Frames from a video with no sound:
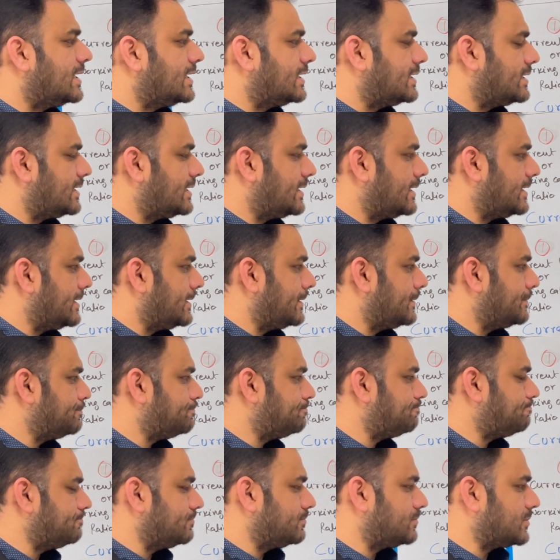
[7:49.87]

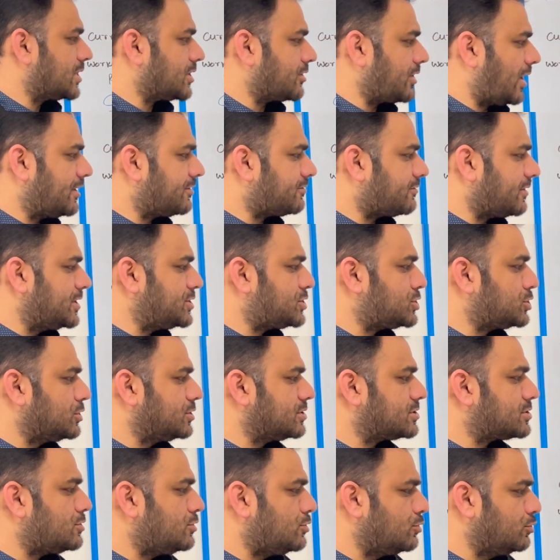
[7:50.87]
current
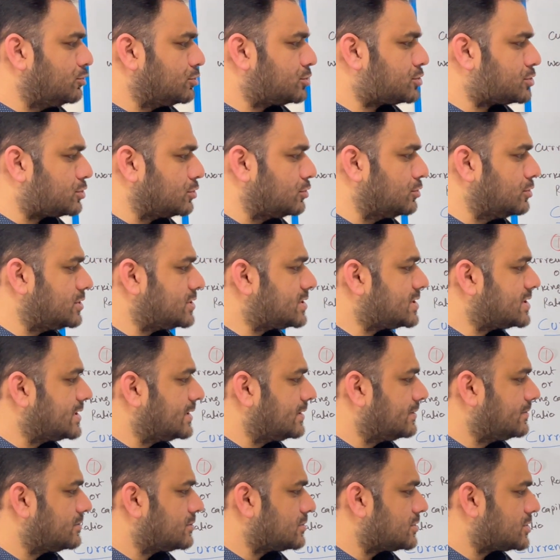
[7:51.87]
ratios loose
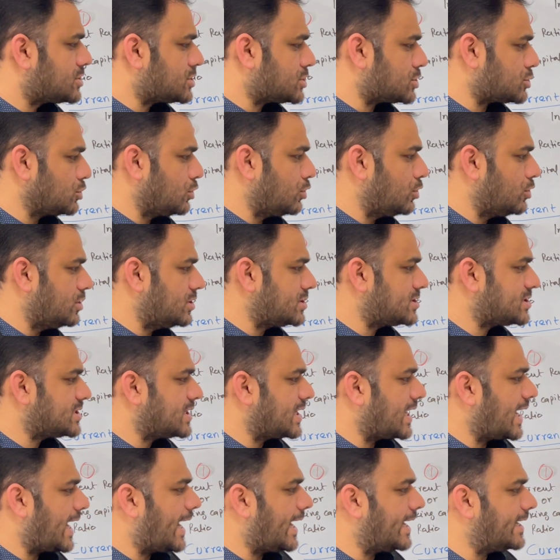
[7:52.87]
tools,
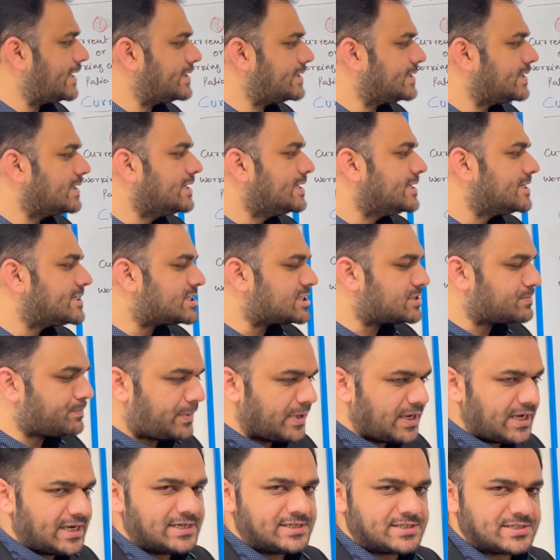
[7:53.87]
stores, and
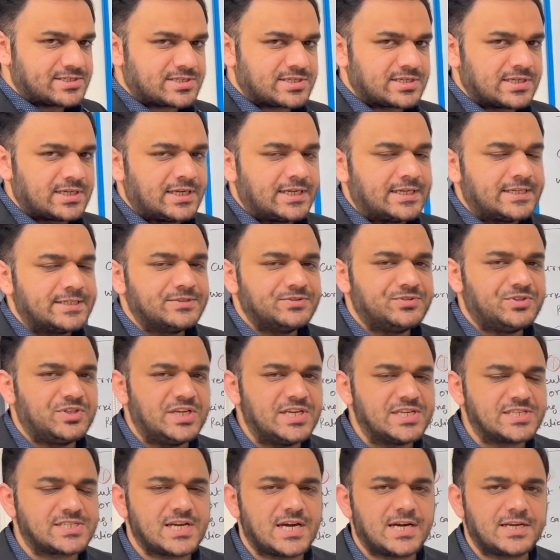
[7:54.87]
spares.
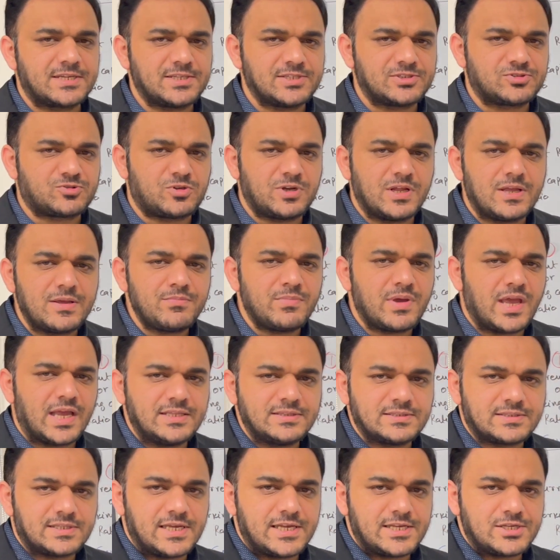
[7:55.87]
These are the three
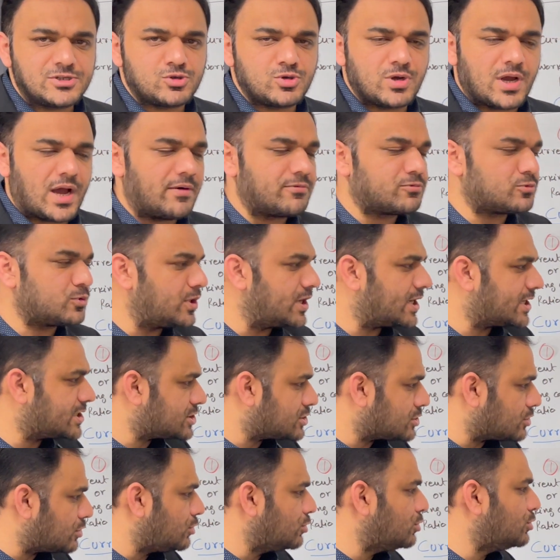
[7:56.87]
main things you have to
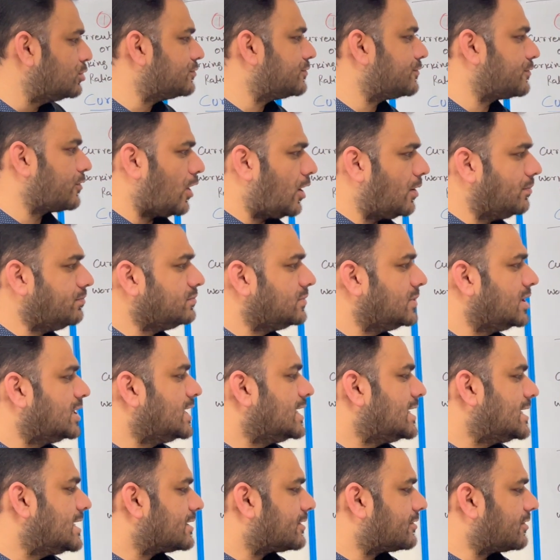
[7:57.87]
exclude from
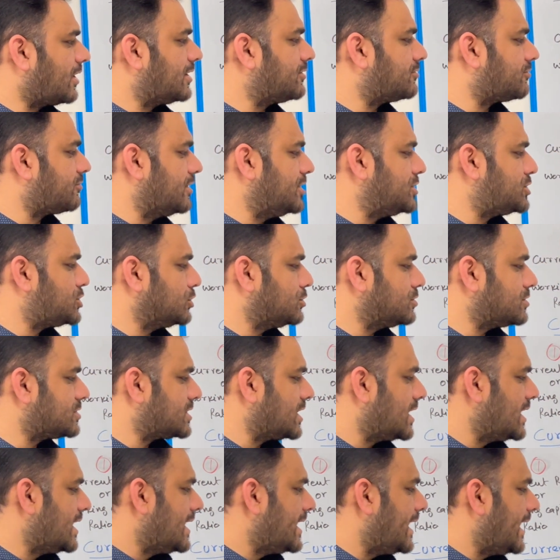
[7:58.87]
current
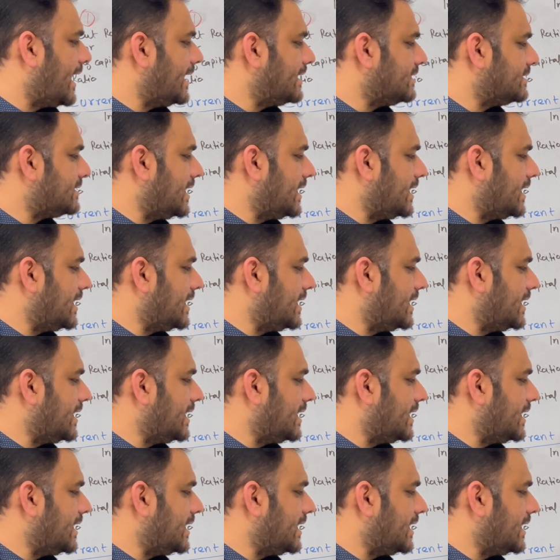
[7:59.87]
ratios. And